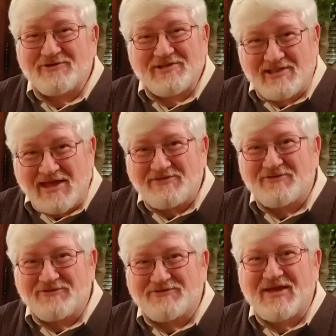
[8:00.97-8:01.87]
like
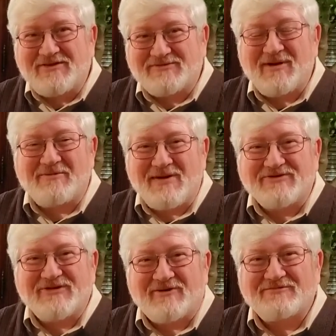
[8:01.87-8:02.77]
those things about
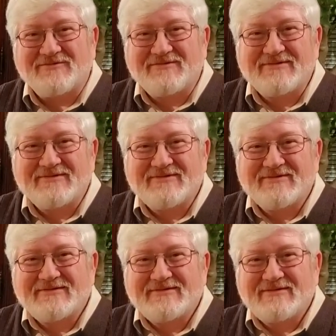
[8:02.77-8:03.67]
myself.
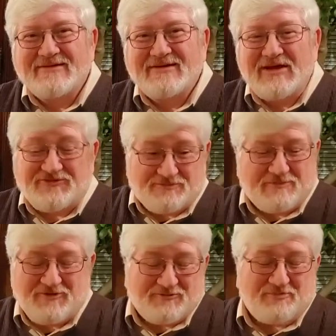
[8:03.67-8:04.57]
It's
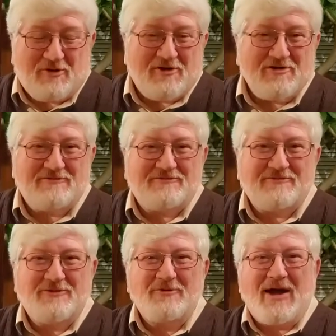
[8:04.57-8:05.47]
part of
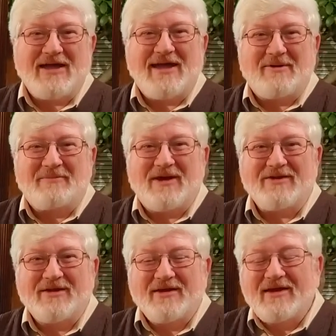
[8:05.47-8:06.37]
who I am,
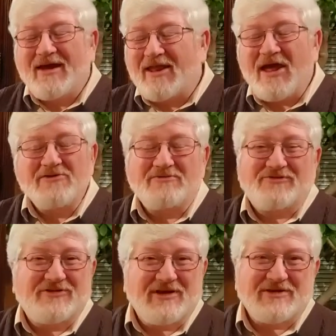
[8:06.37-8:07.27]
and I don't
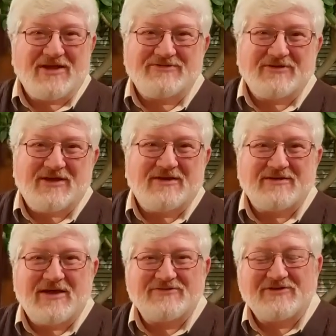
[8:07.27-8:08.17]
see it as
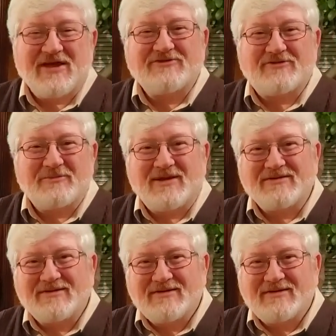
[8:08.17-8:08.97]
a detriment.